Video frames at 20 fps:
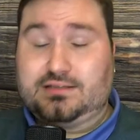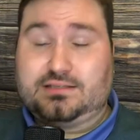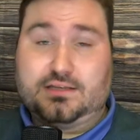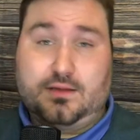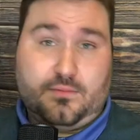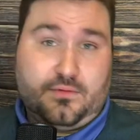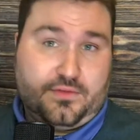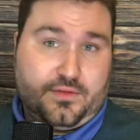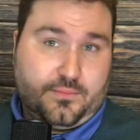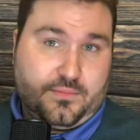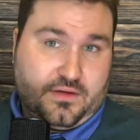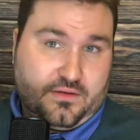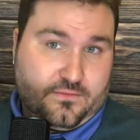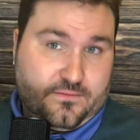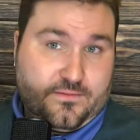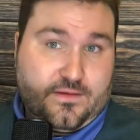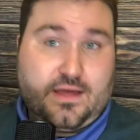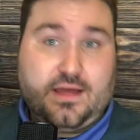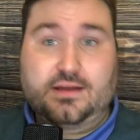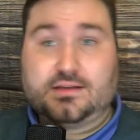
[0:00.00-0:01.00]
Some of them can
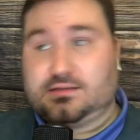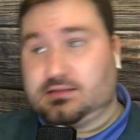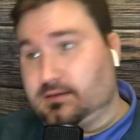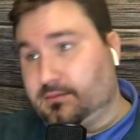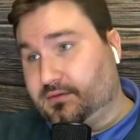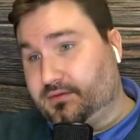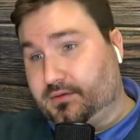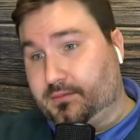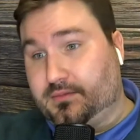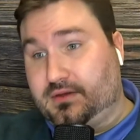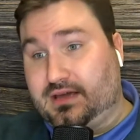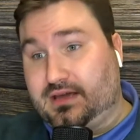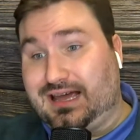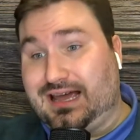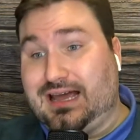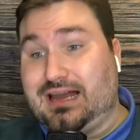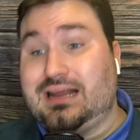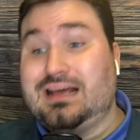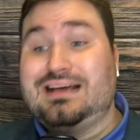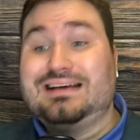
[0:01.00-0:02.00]
fit, some of them
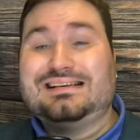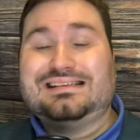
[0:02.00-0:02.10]
can't.